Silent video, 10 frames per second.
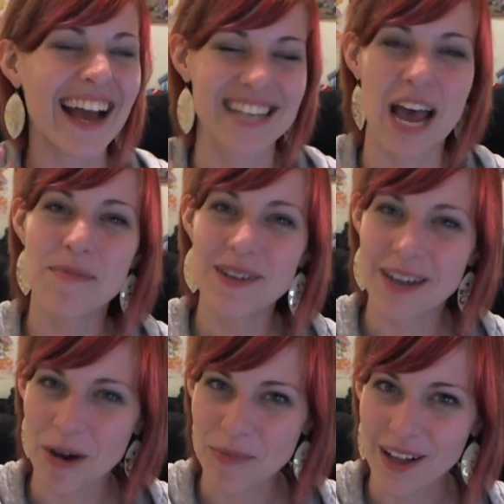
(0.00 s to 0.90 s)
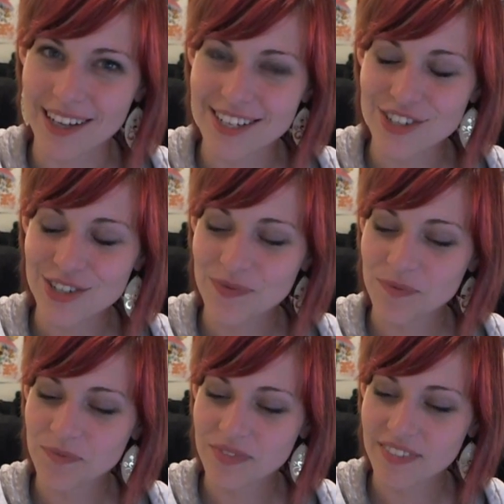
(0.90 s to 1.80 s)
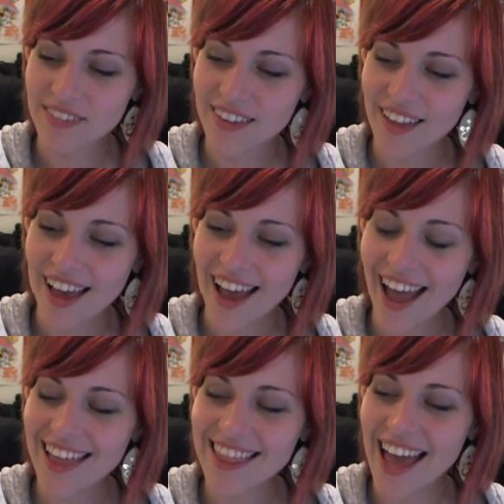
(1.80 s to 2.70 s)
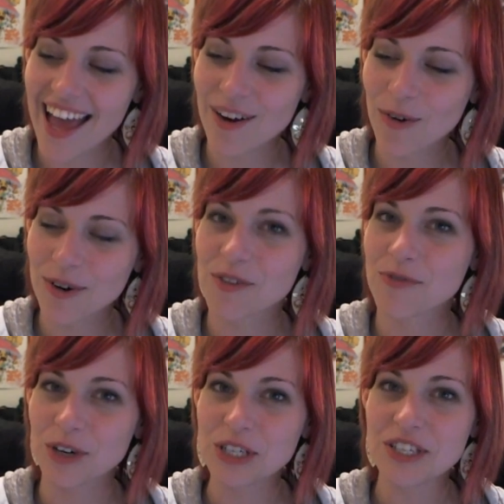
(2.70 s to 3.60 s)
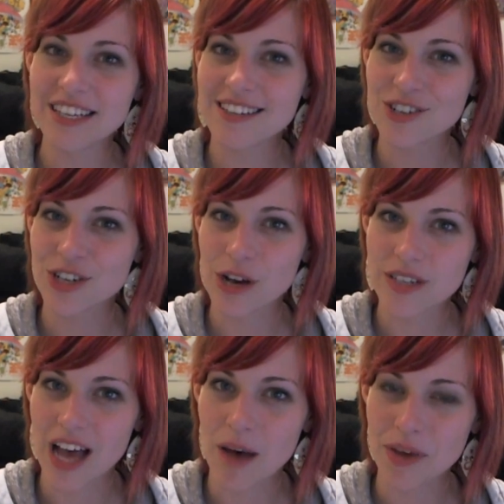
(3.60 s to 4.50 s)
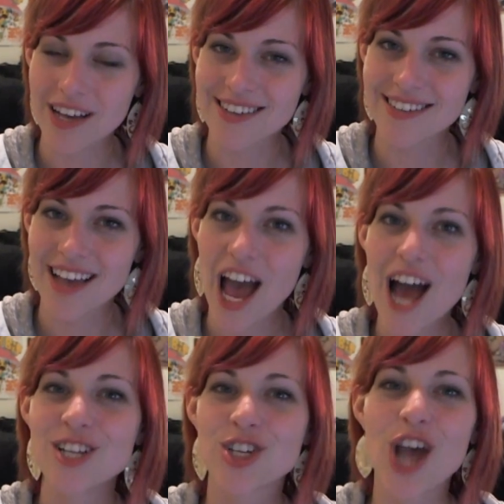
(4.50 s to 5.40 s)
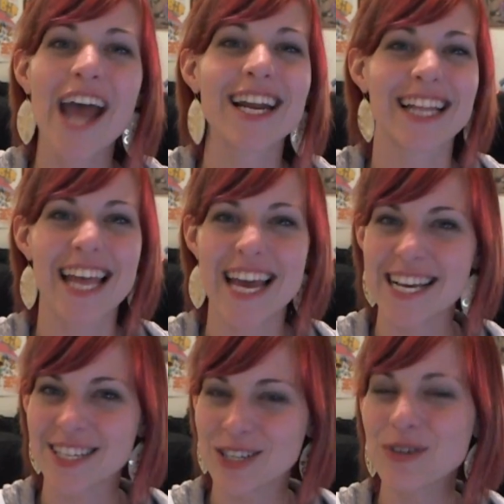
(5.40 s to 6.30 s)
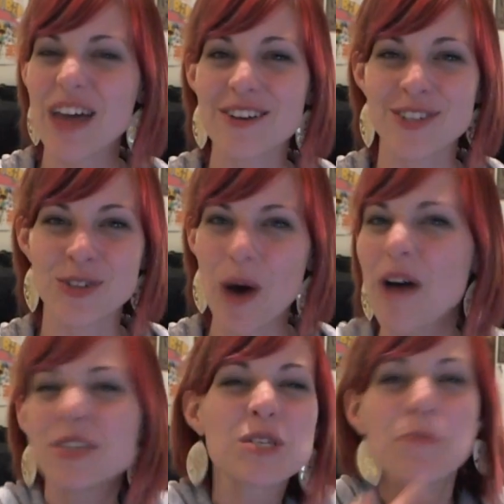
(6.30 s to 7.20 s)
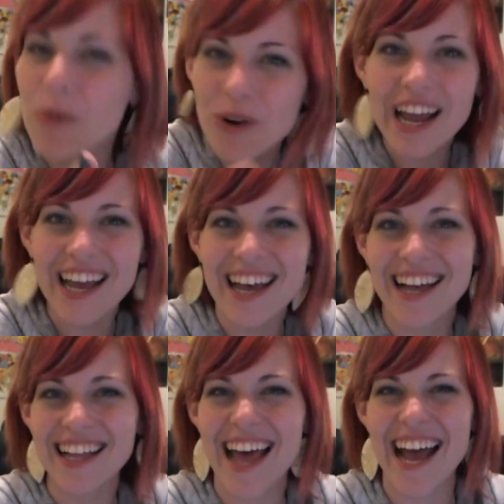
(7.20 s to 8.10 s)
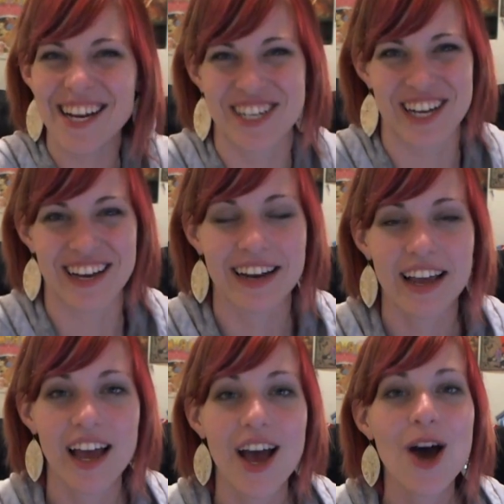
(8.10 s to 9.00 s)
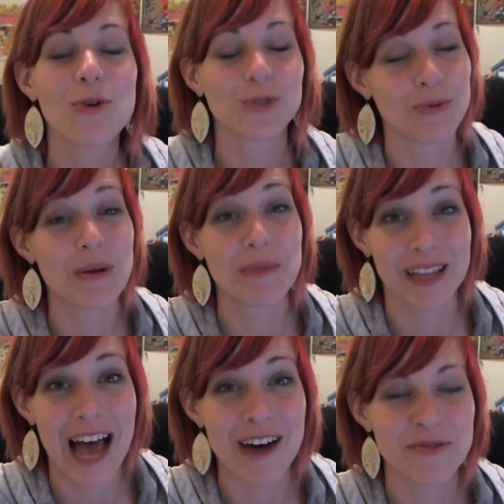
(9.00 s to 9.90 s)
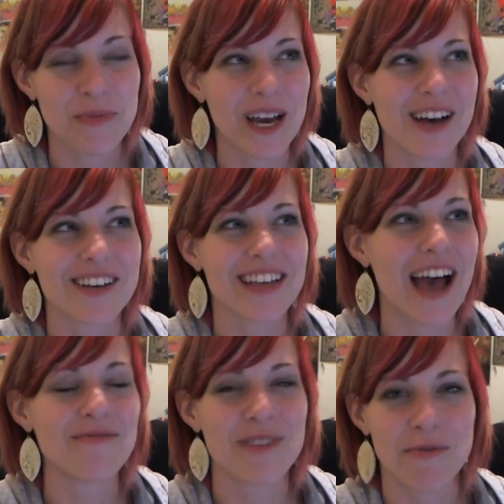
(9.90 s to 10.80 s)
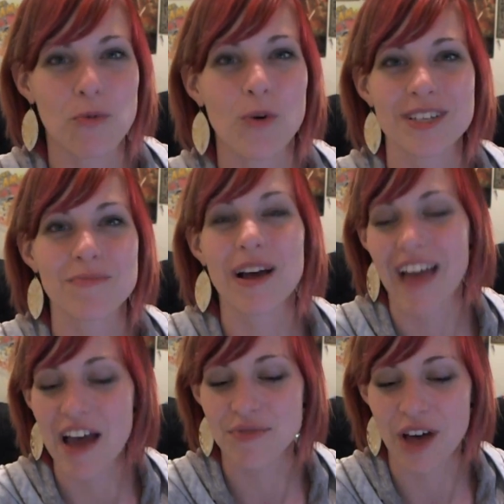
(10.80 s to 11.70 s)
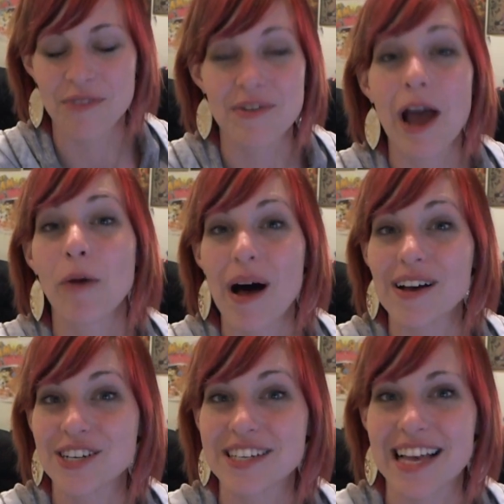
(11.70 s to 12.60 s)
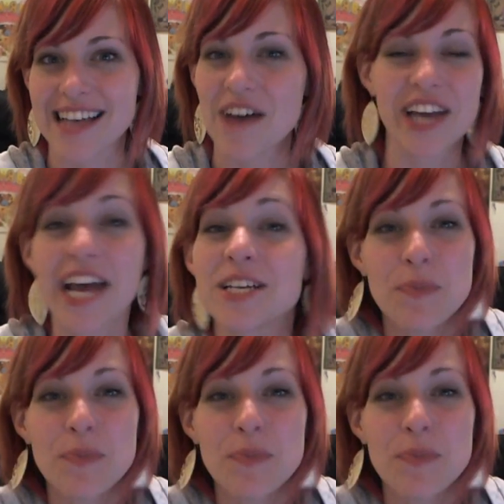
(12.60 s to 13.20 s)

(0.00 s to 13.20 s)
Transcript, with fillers: I type in nail polish. And then one of the first things that shows up is China Glaze 2012 Spring Collection, which made me laugh because I've never once in my life thought of nail polishes as having a